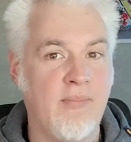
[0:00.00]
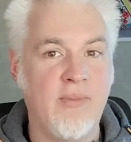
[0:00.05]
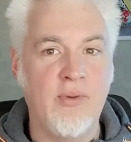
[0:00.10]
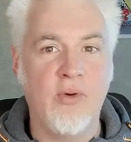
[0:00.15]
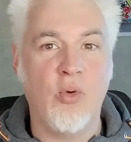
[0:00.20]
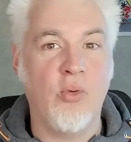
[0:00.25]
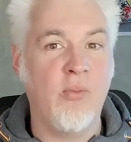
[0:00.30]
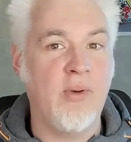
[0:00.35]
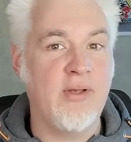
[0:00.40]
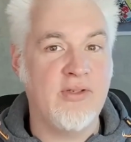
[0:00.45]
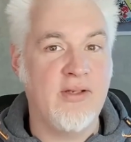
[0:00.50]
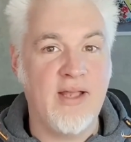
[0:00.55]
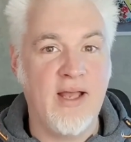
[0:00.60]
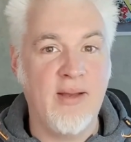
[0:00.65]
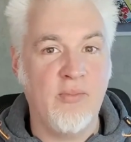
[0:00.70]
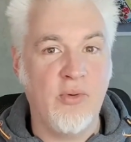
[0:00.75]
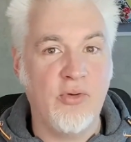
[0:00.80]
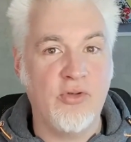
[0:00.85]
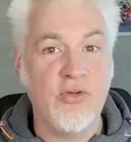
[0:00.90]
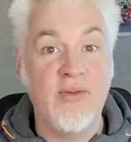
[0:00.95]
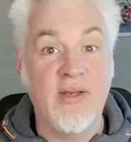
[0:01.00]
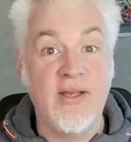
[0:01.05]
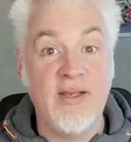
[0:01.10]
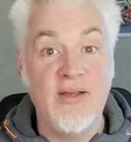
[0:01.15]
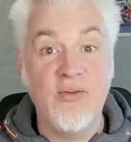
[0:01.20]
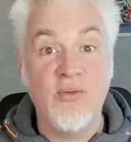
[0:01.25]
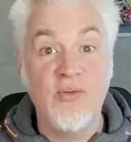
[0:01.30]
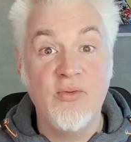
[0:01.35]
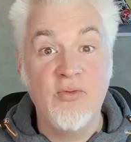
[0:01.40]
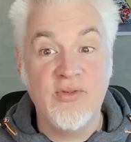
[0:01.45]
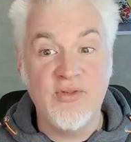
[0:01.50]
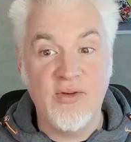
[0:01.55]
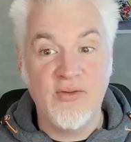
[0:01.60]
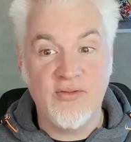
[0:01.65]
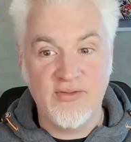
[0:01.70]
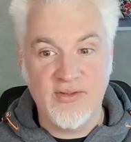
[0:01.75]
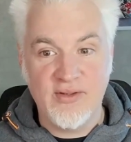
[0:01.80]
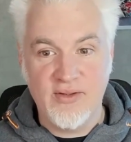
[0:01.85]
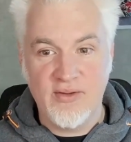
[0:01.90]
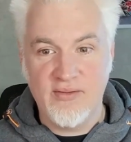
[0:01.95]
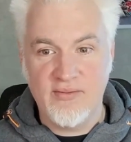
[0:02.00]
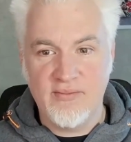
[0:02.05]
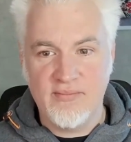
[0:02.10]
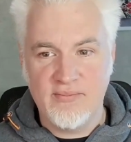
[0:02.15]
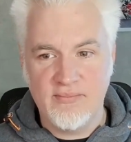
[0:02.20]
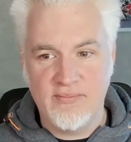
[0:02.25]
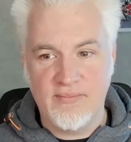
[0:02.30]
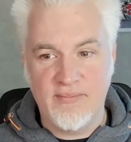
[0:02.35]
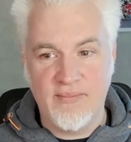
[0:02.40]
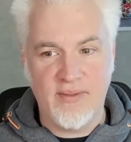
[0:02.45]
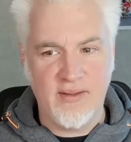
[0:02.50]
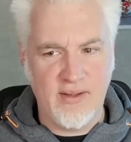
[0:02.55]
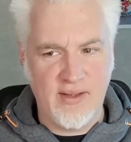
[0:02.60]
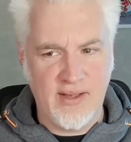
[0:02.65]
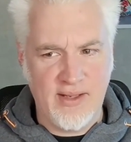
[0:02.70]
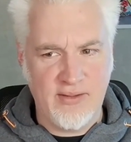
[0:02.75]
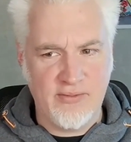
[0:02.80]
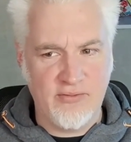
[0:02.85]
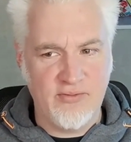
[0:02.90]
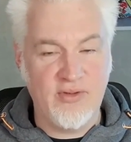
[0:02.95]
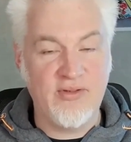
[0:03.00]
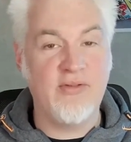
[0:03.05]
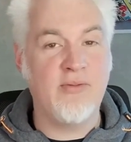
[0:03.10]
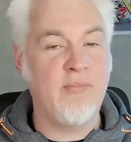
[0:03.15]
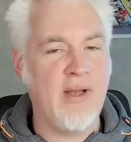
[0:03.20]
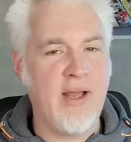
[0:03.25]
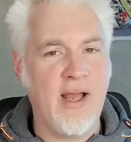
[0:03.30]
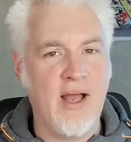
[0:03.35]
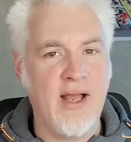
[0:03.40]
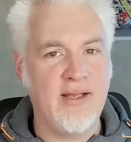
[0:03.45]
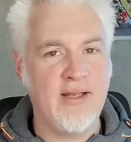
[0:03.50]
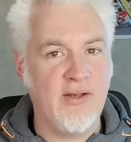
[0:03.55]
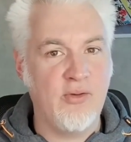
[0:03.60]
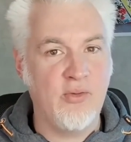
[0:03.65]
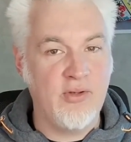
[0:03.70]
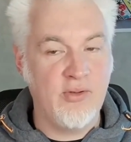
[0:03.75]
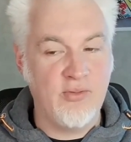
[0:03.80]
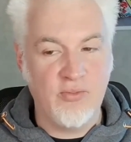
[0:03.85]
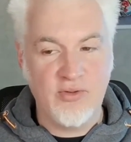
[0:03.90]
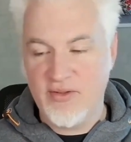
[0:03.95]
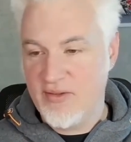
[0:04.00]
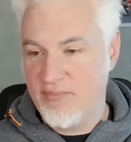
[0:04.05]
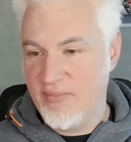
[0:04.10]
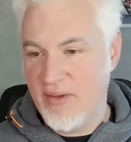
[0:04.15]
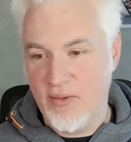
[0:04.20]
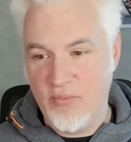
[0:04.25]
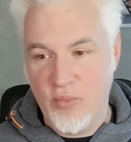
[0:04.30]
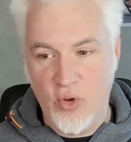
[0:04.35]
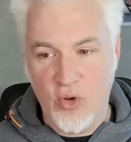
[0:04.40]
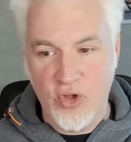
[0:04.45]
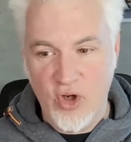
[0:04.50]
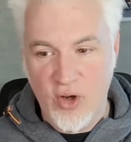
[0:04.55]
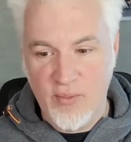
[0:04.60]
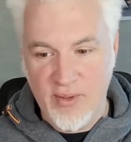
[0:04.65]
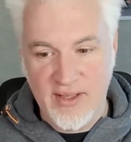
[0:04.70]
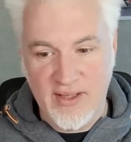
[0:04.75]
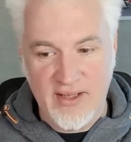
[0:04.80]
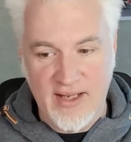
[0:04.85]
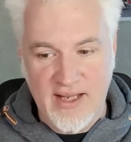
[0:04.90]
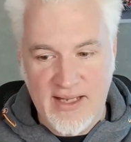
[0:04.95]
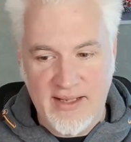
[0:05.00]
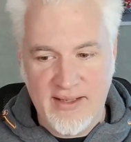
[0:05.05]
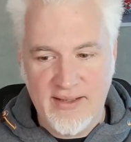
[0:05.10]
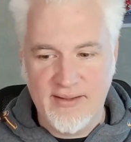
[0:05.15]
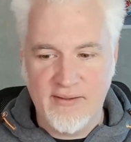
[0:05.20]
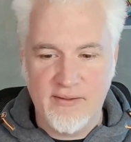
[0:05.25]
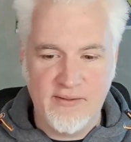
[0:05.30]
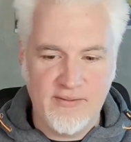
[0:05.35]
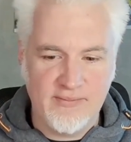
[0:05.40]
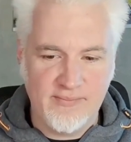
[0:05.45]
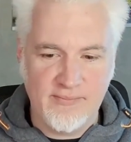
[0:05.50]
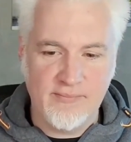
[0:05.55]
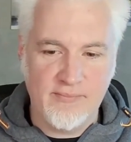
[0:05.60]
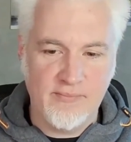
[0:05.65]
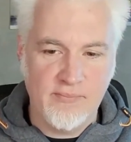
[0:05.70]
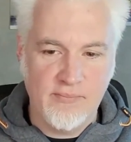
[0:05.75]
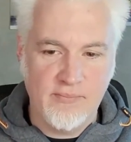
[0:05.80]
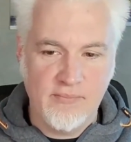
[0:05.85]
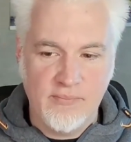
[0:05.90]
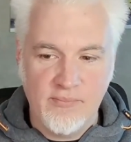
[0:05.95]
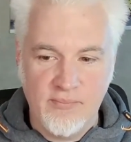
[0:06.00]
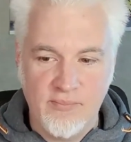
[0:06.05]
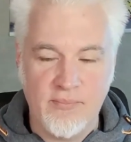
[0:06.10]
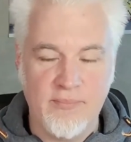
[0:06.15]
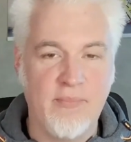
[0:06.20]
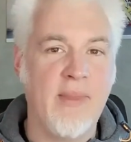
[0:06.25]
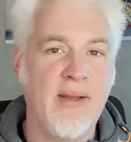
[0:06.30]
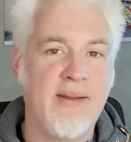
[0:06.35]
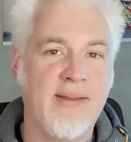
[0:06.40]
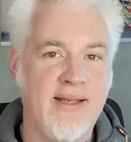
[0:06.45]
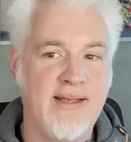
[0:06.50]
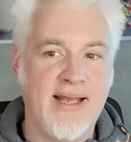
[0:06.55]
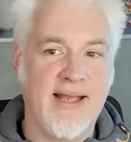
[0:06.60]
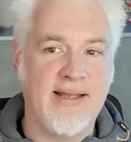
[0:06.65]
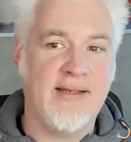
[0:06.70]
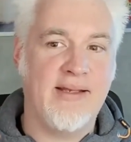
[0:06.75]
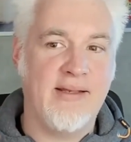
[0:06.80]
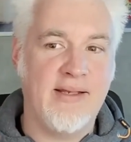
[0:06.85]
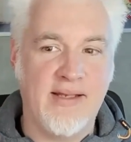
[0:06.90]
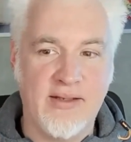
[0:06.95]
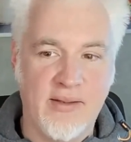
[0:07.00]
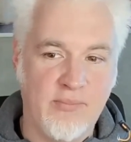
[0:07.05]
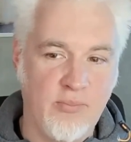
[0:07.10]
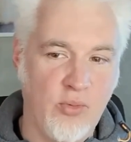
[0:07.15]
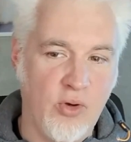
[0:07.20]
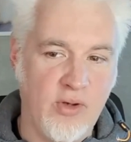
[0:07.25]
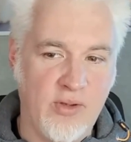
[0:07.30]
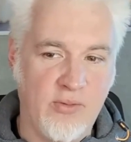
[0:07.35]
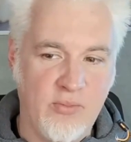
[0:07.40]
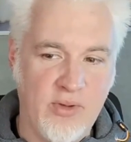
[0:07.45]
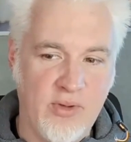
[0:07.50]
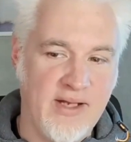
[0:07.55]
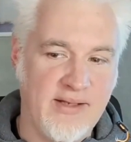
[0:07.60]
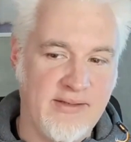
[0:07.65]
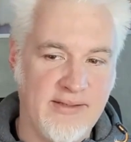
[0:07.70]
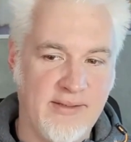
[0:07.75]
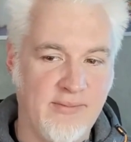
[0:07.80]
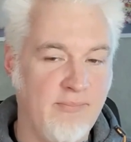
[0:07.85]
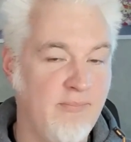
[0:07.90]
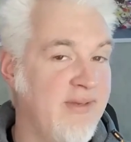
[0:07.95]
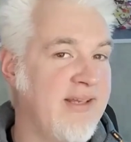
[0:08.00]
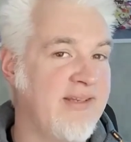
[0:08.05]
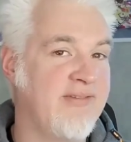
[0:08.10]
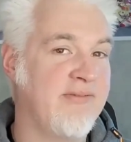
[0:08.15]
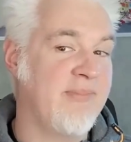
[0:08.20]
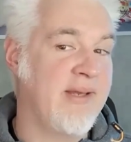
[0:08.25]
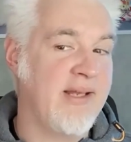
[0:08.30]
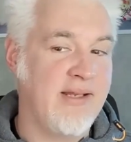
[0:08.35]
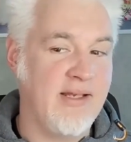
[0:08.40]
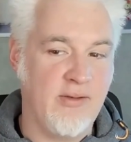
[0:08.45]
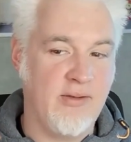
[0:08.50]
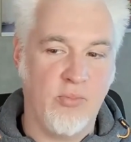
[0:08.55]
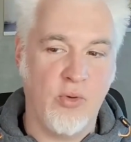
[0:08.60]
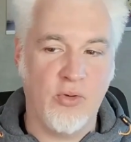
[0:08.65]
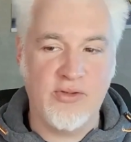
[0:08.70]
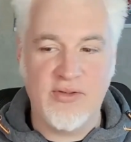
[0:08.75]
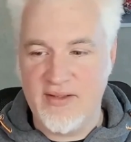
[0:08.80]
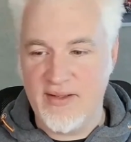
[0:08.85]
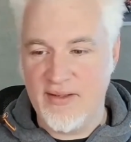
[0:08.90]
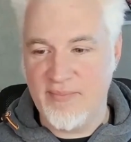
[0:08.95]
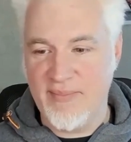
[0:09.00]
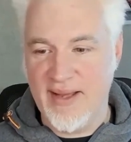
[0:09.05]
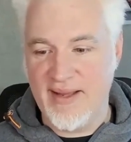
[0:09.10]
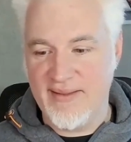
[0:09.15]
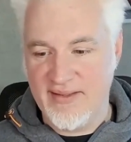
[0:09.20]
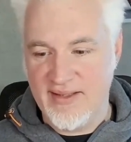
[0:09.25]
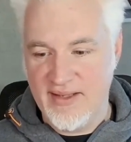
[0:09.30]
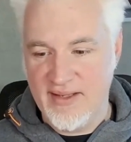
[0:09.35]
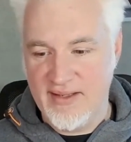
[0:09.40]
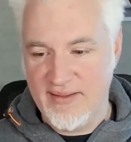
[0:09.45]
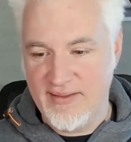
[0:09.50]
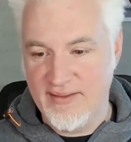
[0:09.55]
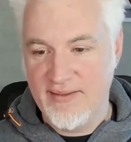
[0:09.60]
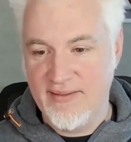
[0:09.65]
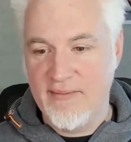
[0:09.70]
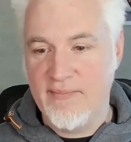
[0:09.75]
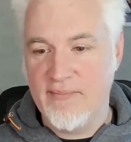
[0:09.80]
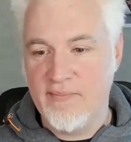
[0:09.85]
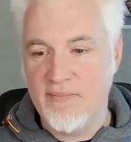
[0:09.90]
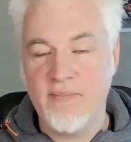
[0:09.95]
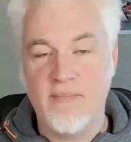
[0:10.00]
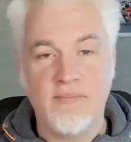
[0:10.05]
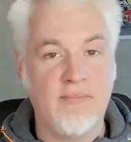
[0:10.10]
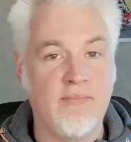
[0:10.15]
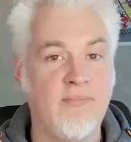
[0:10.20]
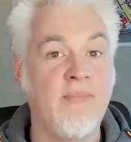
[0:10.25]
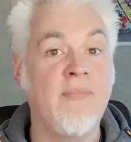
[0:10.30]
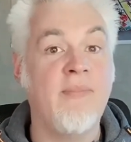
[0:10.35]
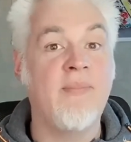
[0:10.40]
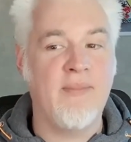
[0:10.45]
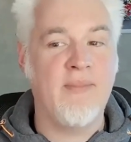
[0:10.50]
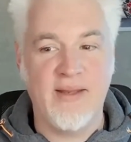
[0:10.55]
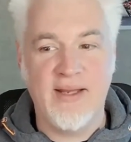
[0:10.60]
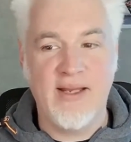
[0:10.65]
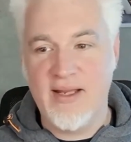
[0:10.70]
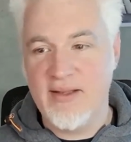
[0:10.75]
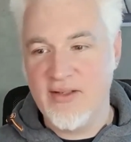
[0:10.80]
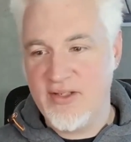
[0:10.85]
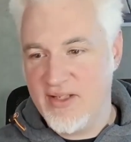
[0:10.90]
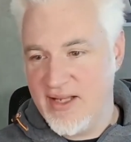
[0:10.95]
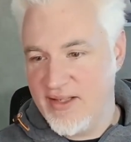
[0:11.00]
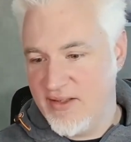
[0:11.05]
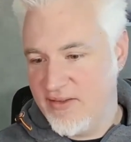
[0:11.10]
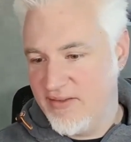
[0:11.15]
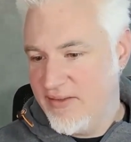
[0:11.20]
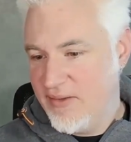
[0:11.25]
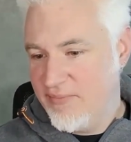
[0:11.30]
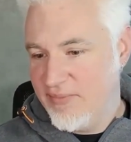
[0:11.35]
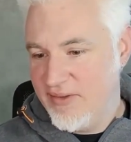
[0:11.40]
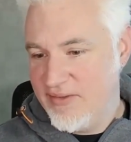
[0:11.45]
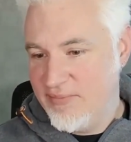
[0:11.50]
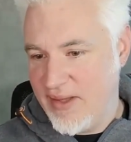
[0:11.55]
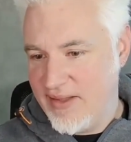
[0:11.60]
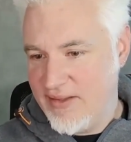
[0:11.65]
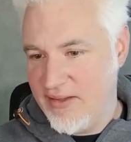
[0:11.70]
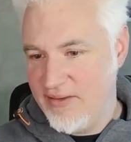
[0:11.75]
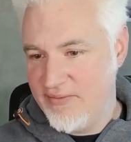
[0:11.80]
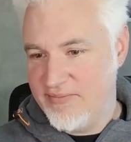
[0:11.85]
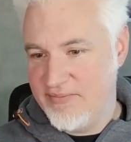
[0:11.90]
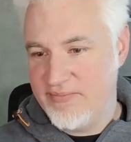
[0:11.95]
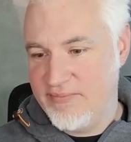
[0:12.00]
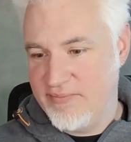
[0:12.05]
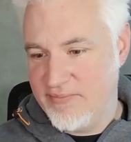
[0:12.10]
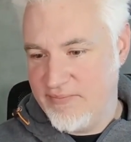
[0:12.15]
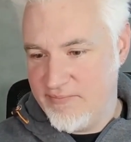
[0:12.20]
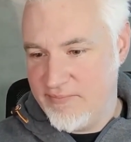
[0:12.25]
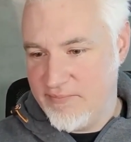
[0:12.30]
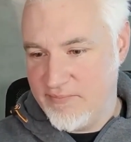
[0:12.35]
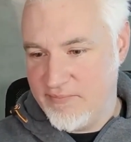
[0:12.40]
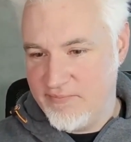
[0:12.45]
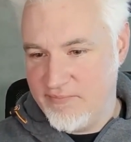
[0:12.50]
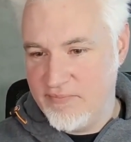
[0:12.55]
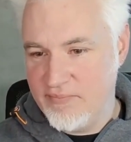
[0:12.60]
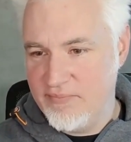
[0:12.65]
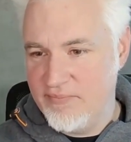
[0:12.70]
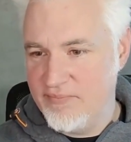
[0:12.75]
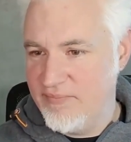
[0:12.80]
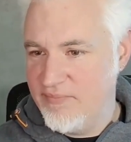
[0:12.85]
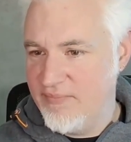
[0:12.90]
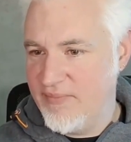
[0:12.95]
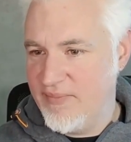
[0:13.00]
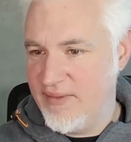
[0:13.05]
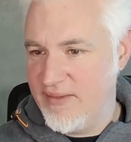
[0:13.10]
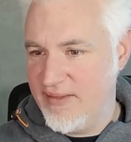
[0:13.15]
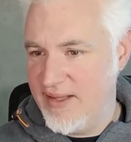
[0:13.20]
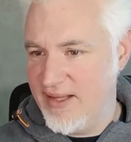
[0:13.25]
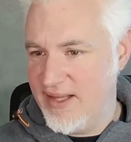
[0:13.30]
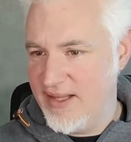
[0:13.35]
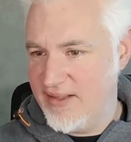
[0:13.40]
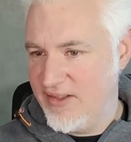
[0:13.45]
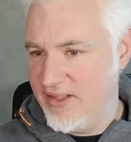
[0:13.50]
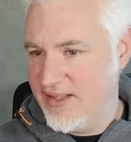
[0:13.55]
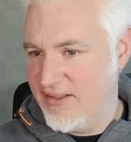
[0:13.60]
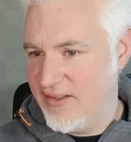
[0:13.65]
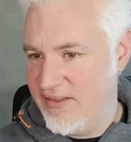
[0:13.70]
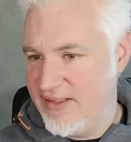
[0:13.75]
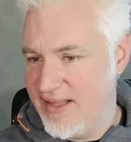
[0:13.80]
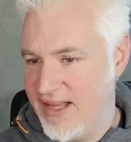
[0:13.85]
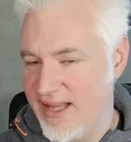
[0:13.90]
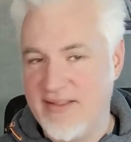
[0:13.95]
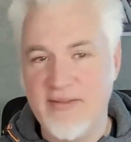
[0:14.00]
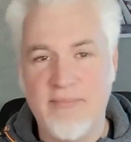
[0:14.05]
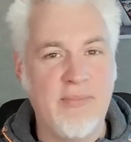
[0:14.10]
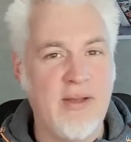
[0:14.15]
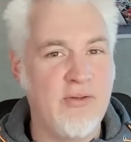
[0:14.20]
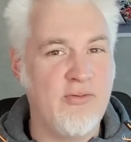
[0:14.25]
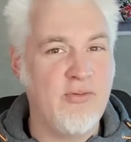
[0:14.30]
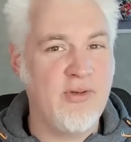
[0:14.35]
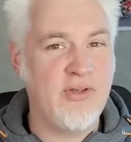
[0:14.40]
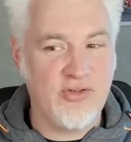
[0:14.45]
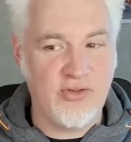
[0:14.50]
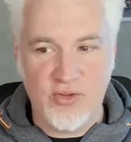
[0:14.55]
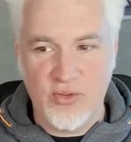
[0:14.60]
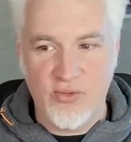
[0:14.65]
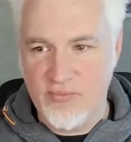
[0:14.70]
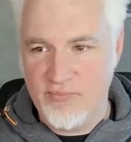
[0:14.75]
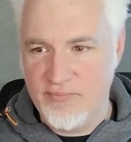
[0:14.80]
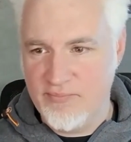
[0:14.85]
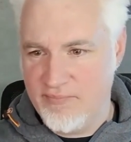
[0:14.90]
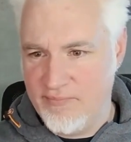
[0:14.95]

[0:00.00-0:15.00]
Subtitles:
No question, I'm also getting good results here. At first, my Harley Quinn was a bit more comic-like, but that ended at the point where I said, please make it more cinematic. Then I changed the perspective. Then I changed the aspect ratio.